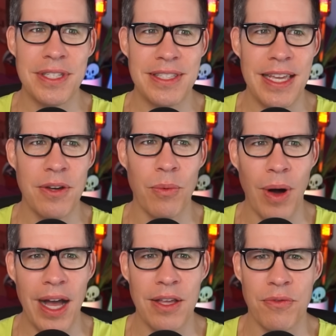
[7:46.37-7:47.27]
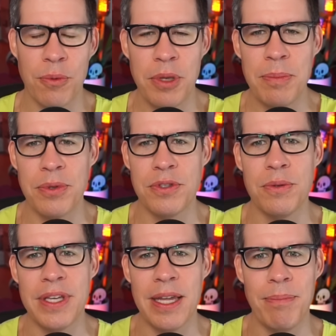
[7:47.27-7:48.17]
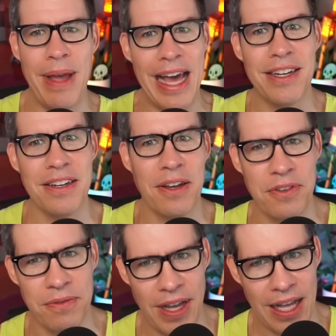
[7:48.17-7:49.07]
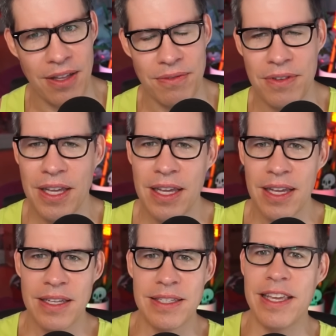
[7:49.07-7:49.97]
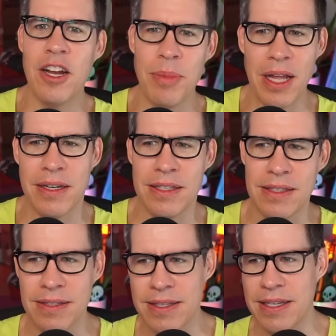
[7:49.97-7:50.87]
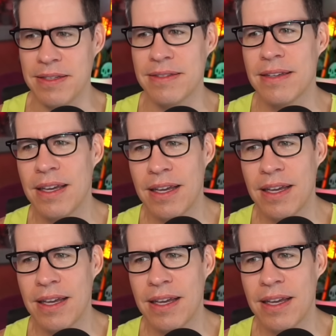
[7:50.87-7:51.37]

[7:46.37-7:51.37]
to take a while for people to get mad enough at Valve to care about any of these things.